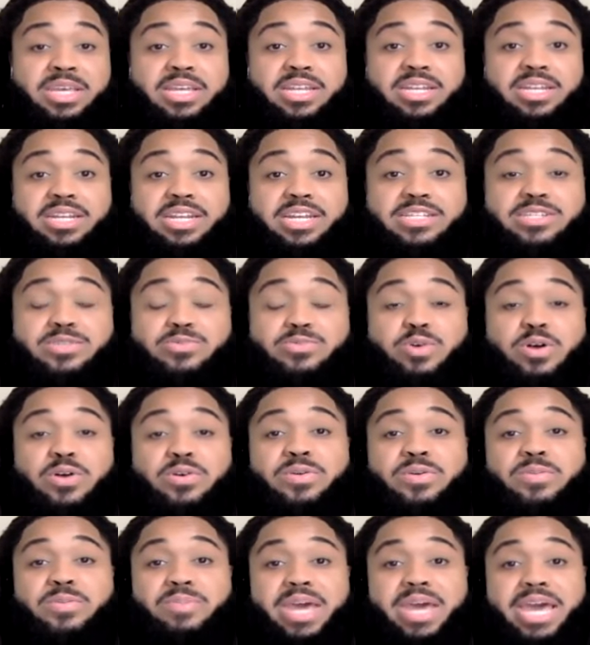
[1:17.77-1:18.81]
Let's
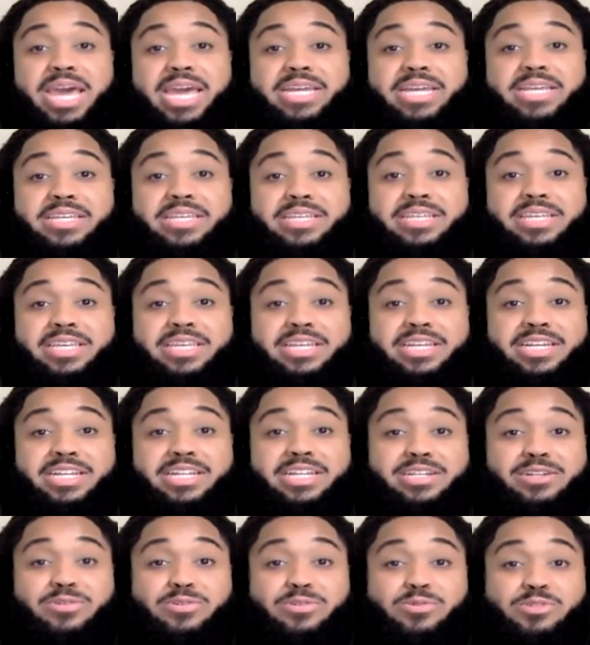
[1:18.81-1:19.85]
welcome back
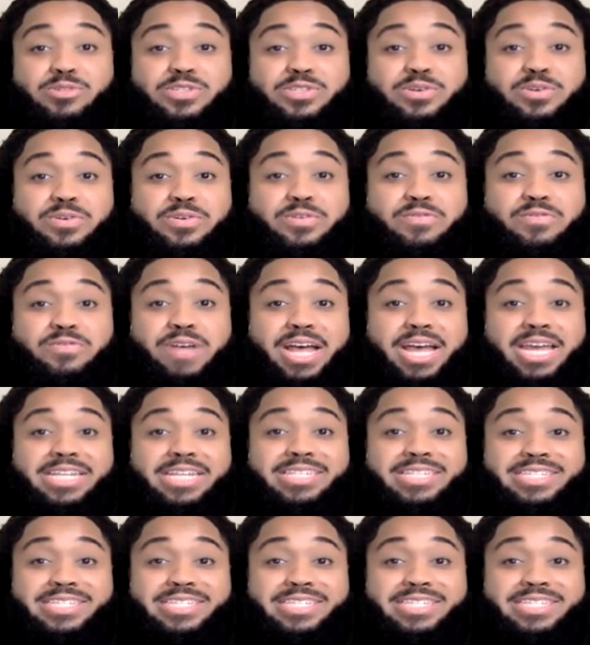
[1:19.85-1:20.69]
clinical certified